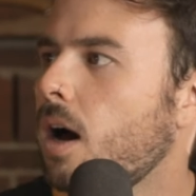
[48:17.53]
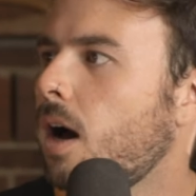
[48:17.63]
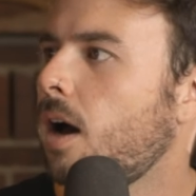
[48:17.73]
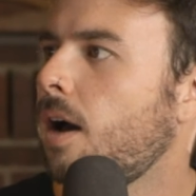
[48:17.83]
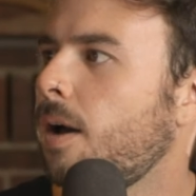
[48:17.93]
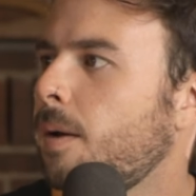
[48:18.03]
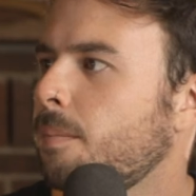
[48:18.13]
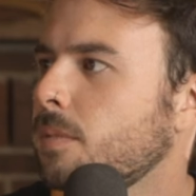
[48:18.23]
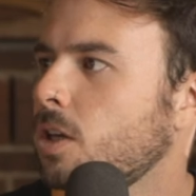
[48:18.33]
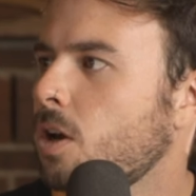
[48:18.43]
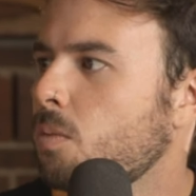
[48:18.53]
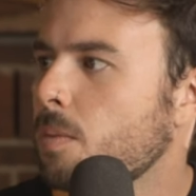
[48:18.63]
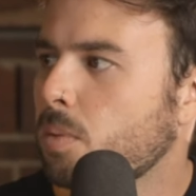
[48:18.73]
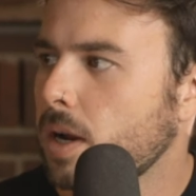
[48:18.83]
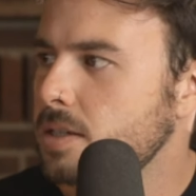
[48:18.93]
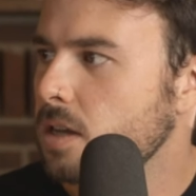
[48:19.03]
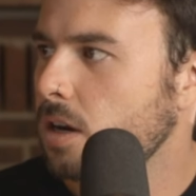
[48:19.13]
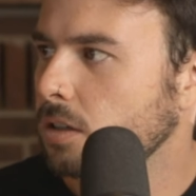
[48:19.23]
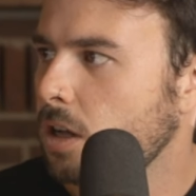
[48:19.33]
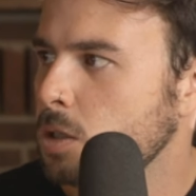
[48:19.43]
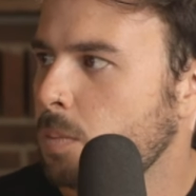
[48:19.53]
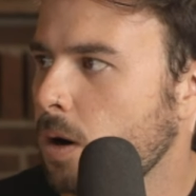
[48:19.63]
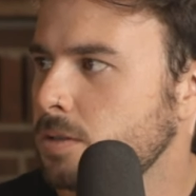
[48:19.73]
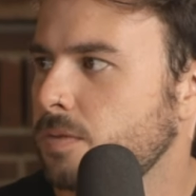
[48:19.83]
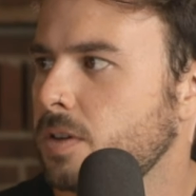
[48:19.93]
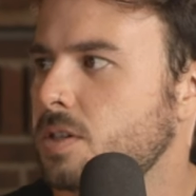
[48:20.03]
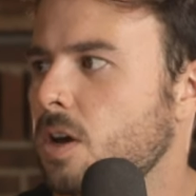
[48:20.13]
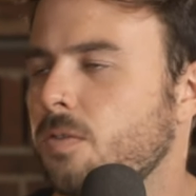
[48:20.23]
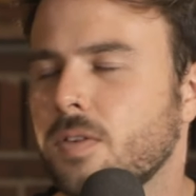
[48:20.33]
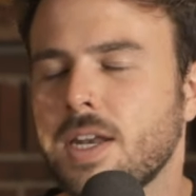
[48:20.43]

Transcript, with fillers: um, you know, repressed, unacknowledged parts of yourself.